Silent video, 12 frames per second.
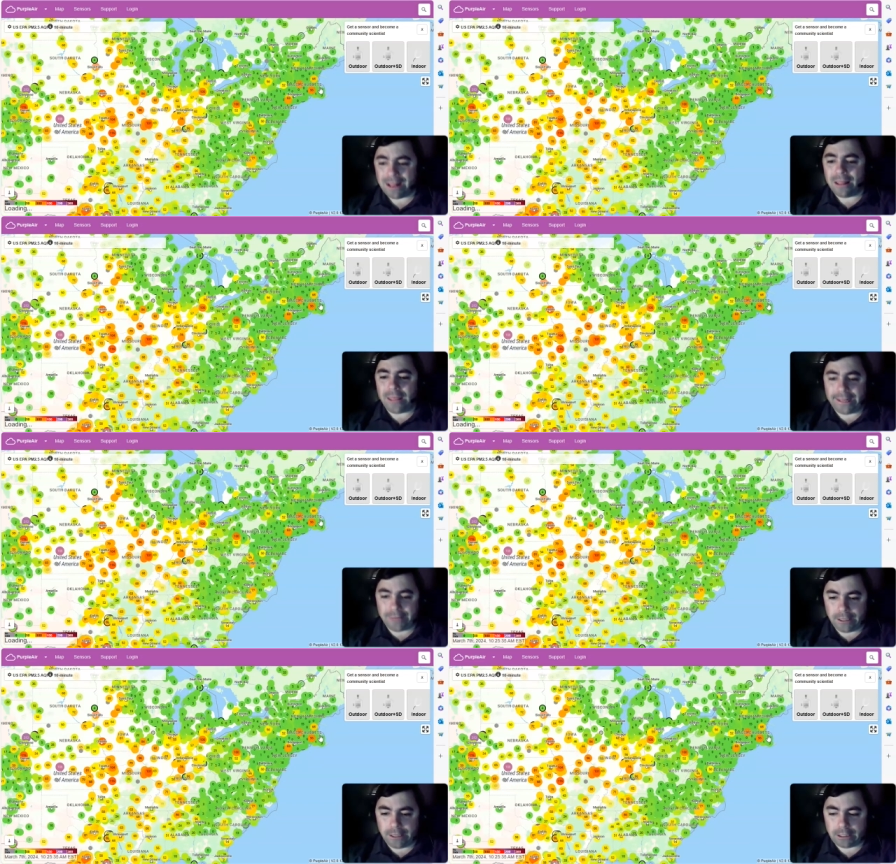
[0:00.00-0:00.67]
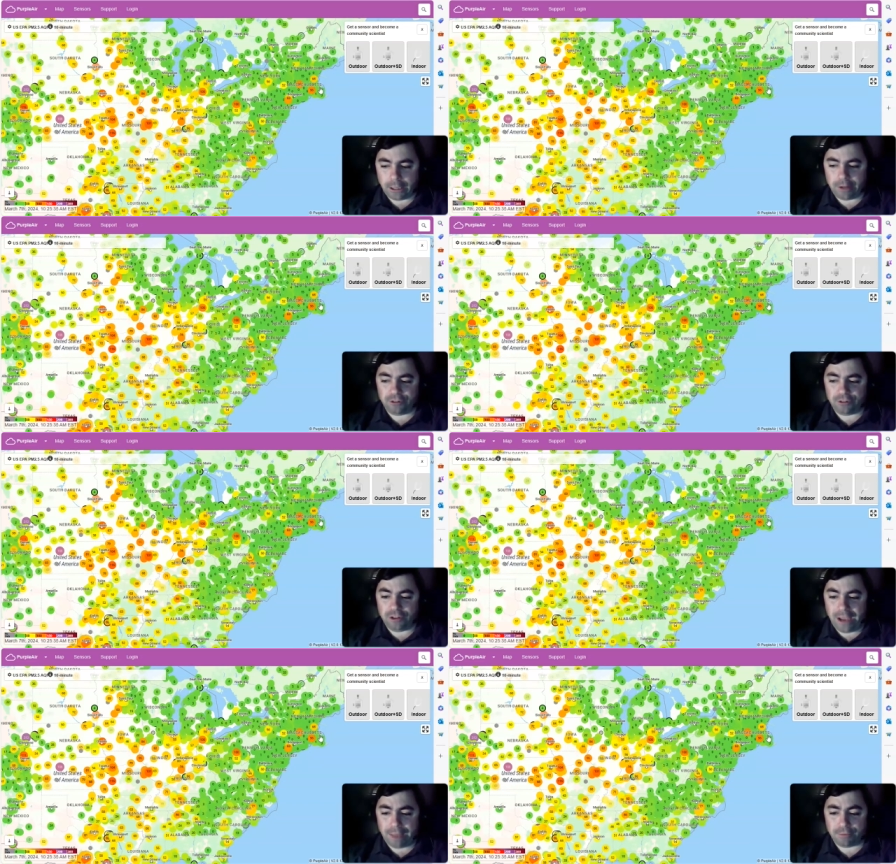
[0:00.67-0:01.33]
That did cleanse
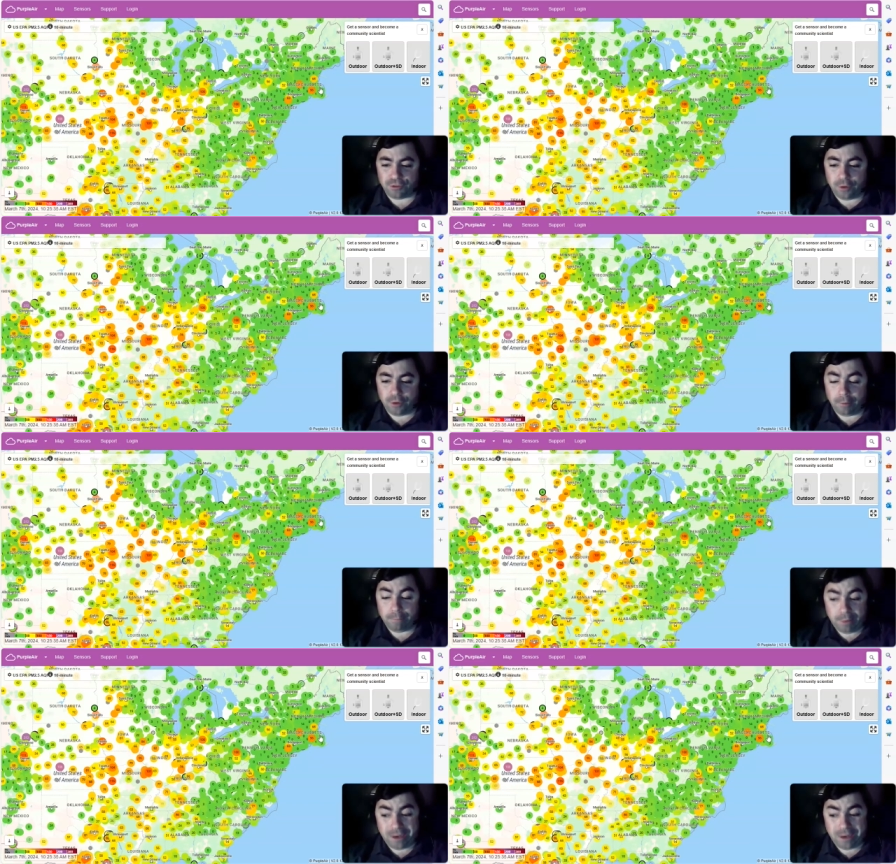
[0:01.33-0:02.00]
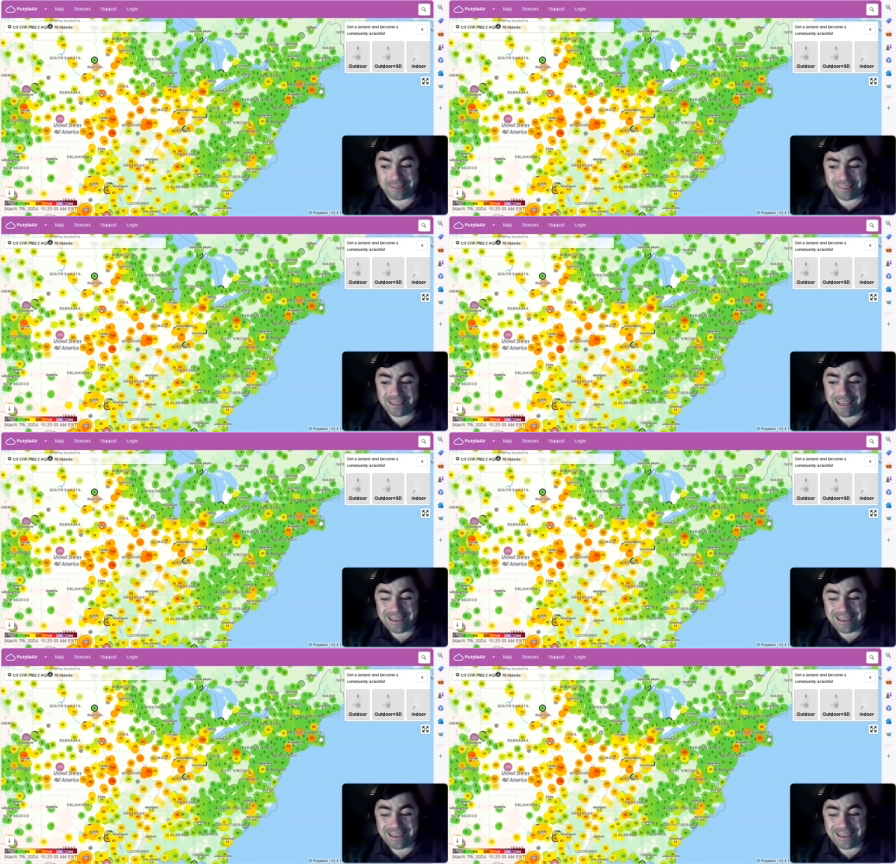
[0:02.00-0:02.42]
the atmosphere, but